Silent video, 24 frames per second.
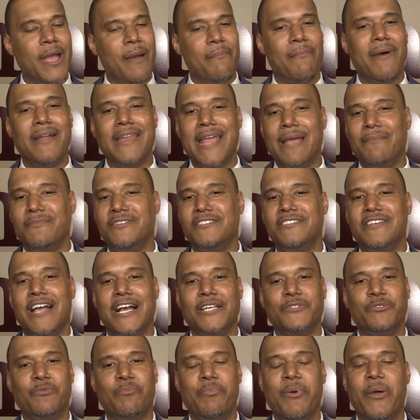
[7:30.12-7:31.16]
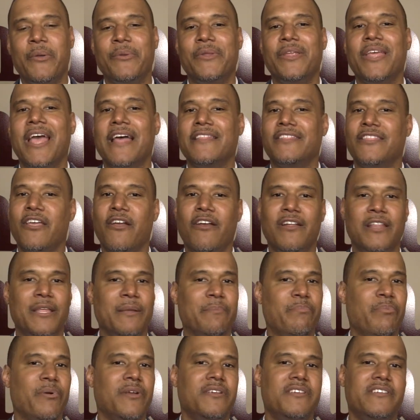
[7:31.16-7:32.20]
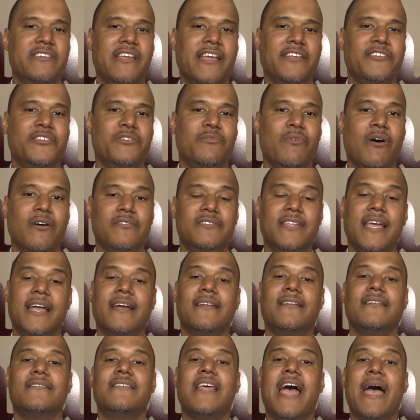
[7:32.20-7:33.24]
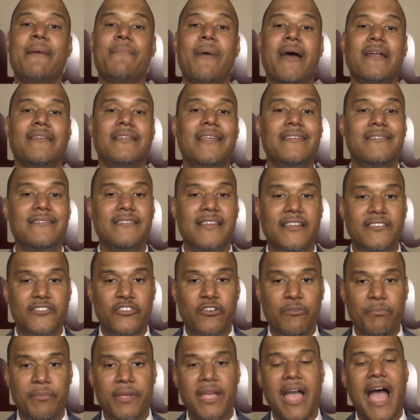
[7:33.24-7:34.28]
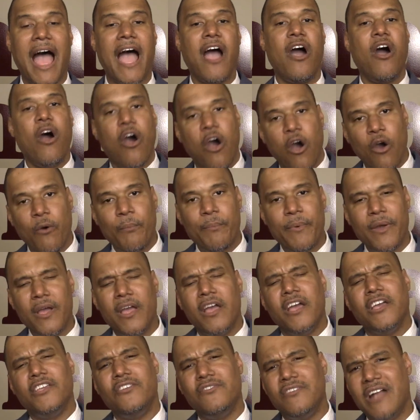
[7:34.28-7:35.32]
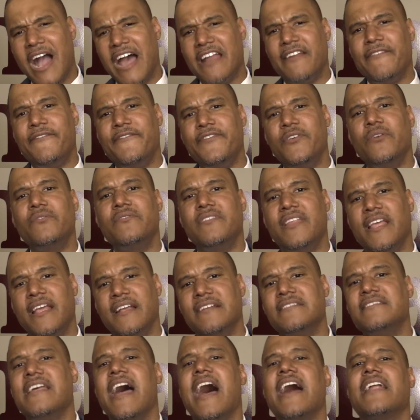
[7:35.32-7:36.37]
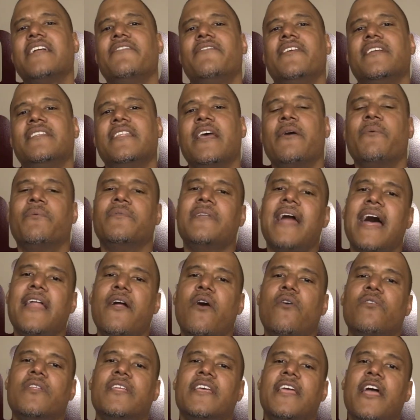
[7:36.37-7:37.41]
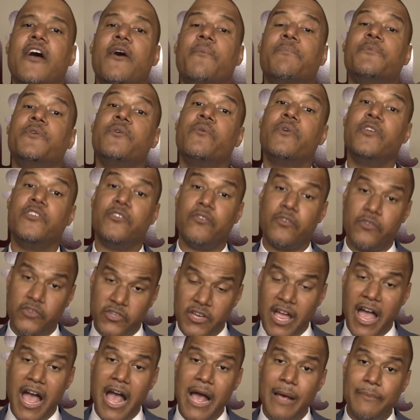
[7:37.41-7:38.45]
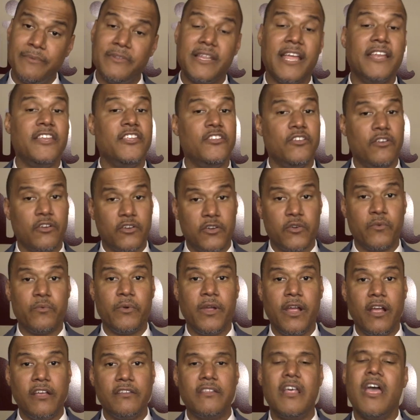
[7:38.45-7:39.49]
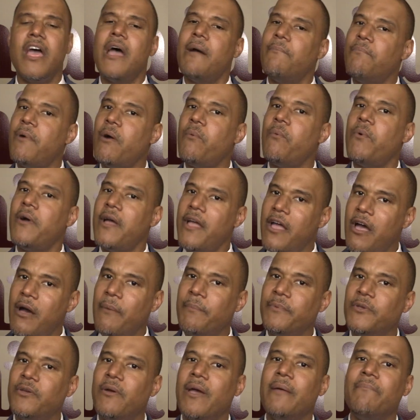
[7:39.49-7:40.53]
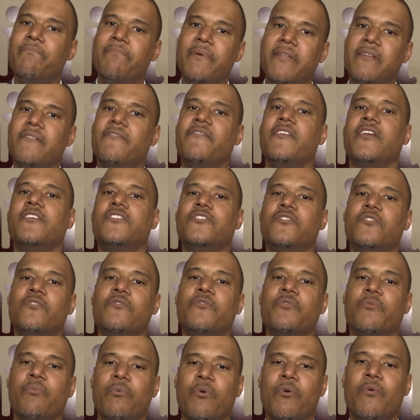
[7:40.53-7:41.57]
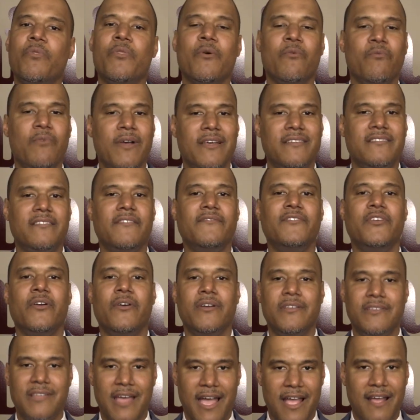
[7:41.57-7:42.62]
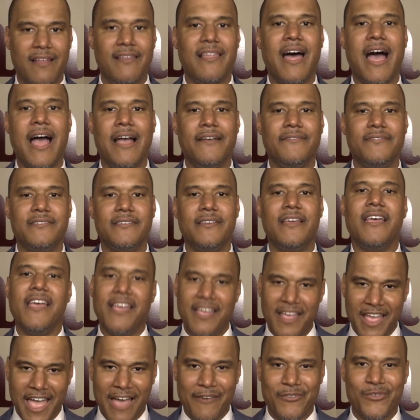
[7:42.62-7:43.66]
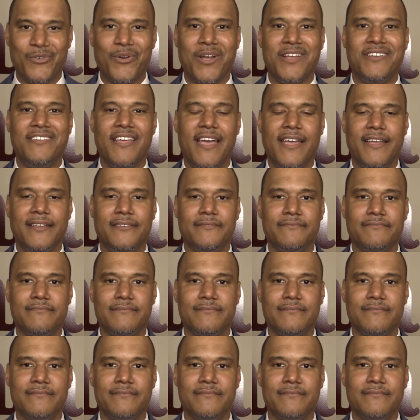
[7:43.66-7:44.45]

My name is Joshua Peltier. I thoroughly appreciate you all taking the time out listening to me. I hope you got a few things out of it that will not only help you in your jobs and in your careers, but will help you and benefit you through the rest of your entire lives. Have a great day.